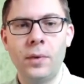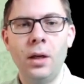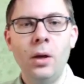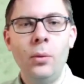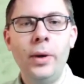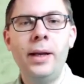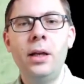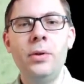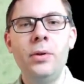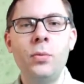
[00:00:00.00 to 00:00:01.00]
Well,
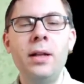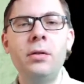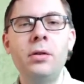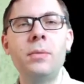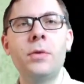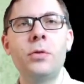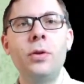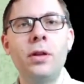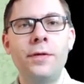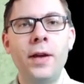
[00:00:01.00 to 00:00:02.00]
hello and welcome to
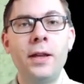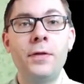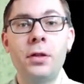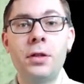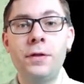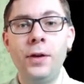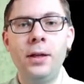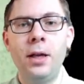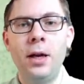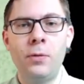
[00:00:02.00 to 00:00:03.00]
another Faith, Philosophy and
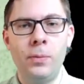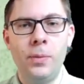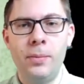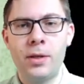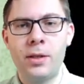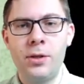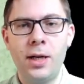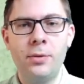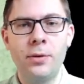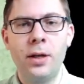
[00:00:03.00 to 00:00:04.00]
Life with me, Mr.
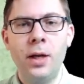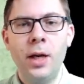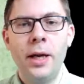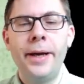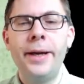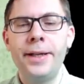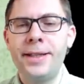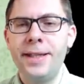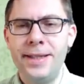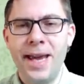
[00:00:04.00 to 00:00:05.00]
Shelton.
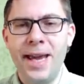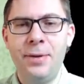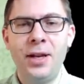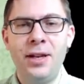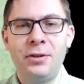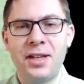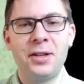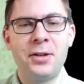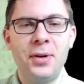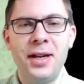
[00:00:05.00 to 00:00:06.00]
Today we're looking at
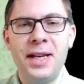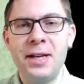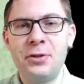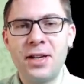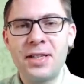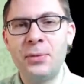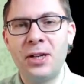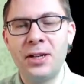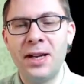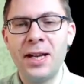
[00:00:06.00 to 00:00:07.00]
quite an interesting
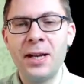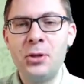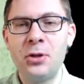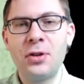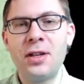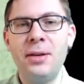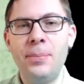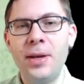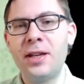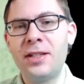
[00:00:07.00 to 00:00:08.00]
one, and I'm chuckling
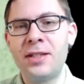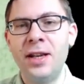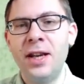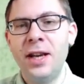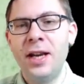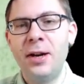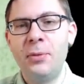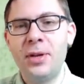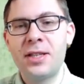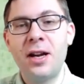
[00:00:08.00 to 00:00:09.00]
because
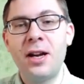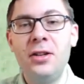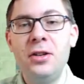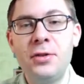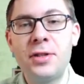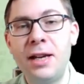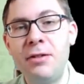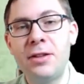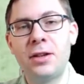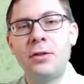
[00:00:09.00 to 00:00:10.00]
we're starting a new
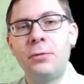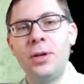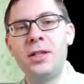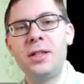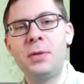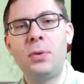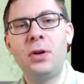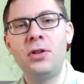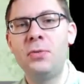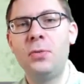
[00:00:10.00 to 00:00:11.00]
series off, which is
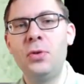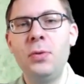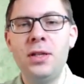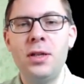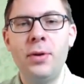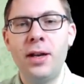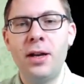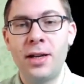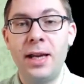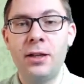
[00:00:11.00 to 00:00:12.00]
what would we do in our
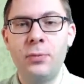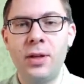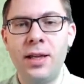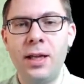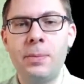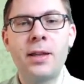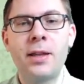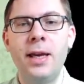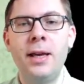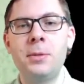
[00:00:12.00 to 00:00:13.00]
kingdom. We're thinking about the
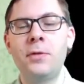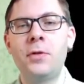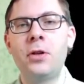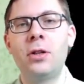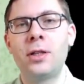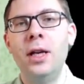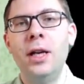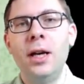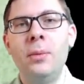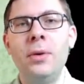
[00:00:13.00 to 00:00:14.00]
kingdom of God,
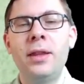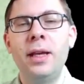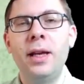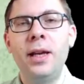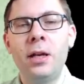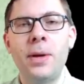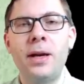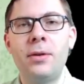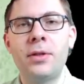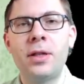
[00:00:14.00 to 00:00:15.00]
and we're thinking
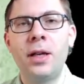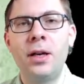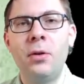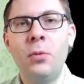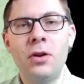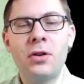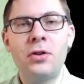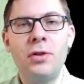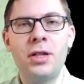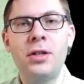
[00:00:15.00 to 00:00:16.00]
about what
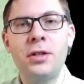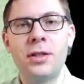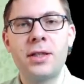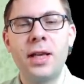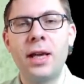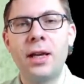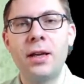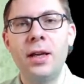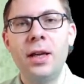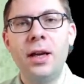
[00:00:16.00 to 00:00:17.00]
Christians think
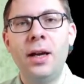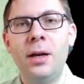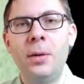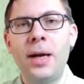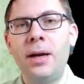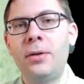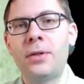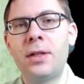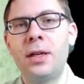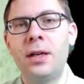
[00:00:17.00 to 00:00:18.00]
about
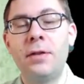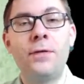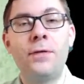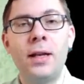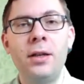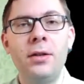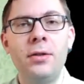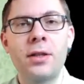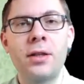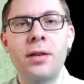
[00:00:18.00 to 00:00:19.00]
the values
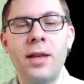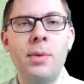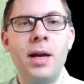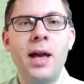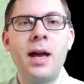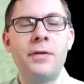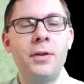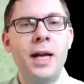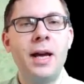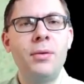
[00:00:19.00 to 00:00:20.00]
that they may have and
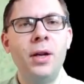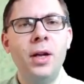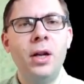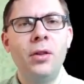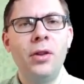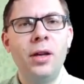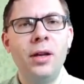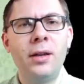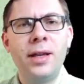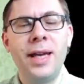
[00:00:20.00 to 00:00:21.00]
how the
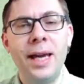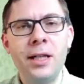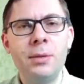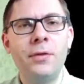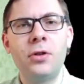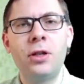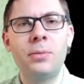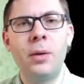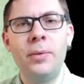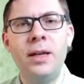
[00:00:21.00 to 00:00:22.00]
kingdom of God
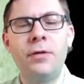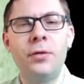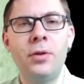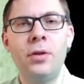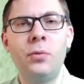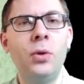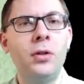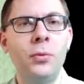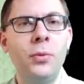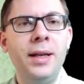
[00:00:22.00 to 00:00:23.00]
might be different than the world
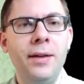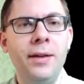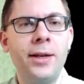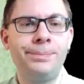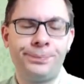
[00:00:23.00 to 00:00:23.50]
that we live in.